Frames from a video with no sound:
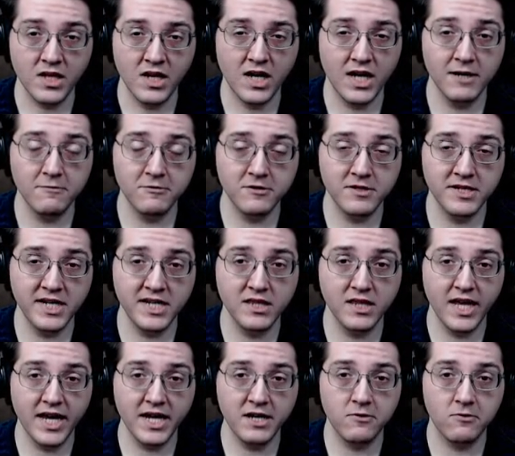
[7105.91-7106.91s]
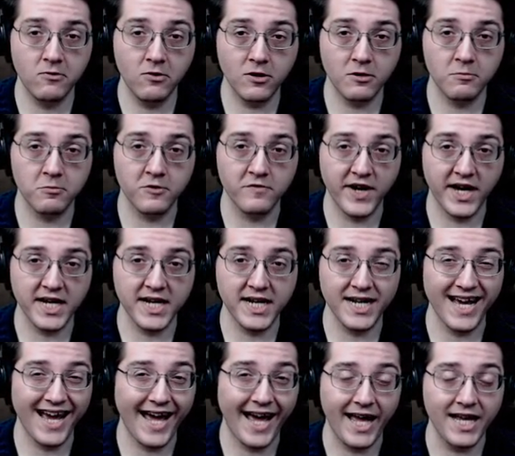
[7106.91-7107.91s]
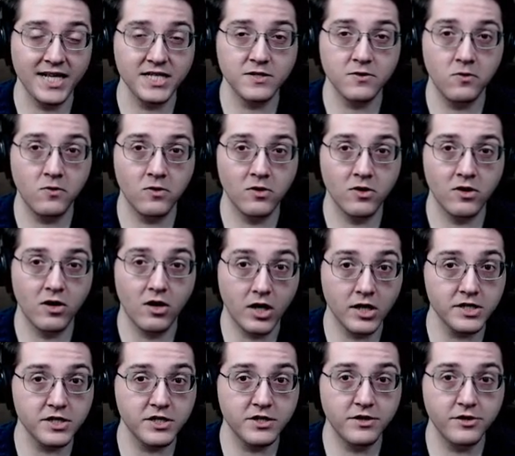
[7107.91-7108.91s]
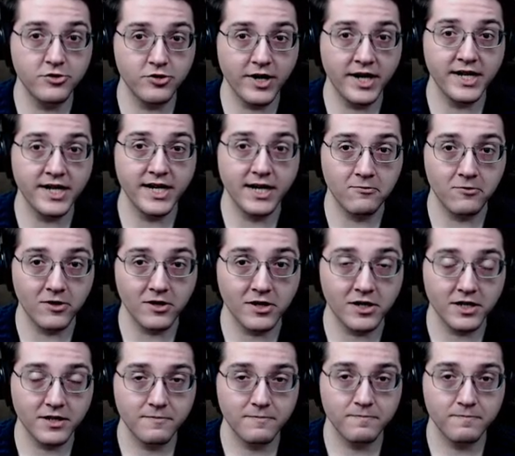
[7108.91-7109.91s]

I will need lead ore provided as ore onto the train network.